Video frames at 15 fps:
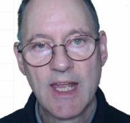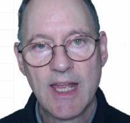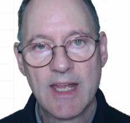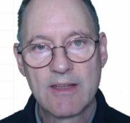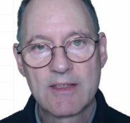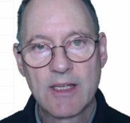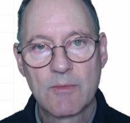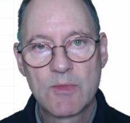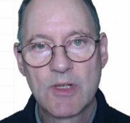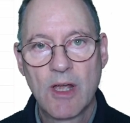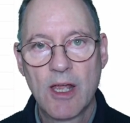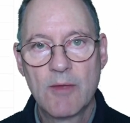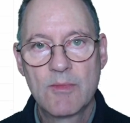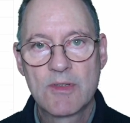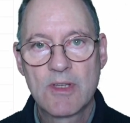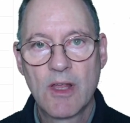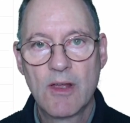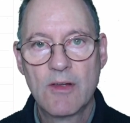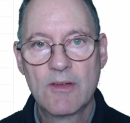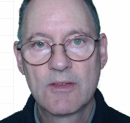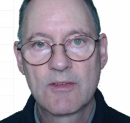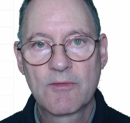and sometimes
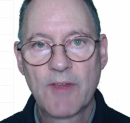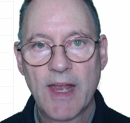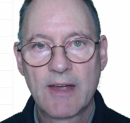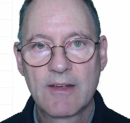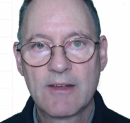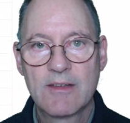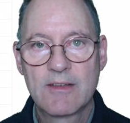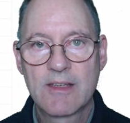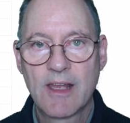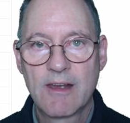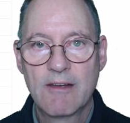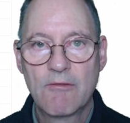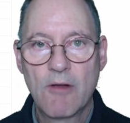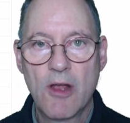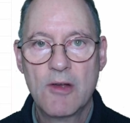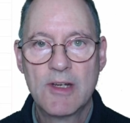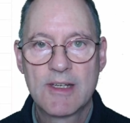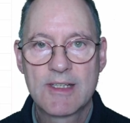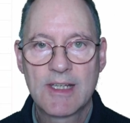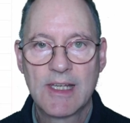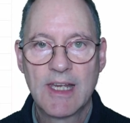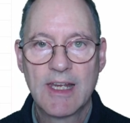those factors
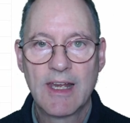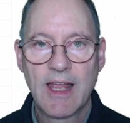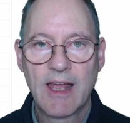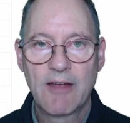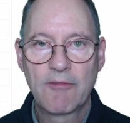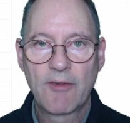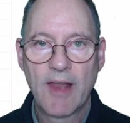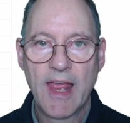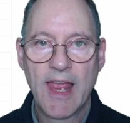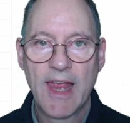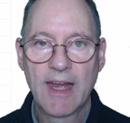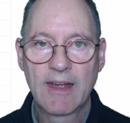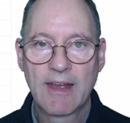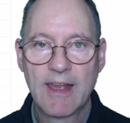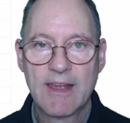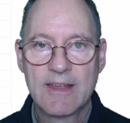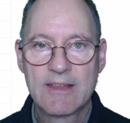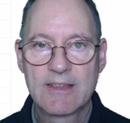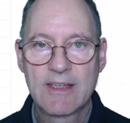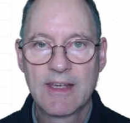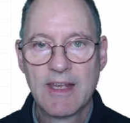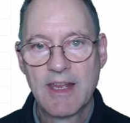erroneously are flagged
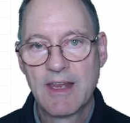as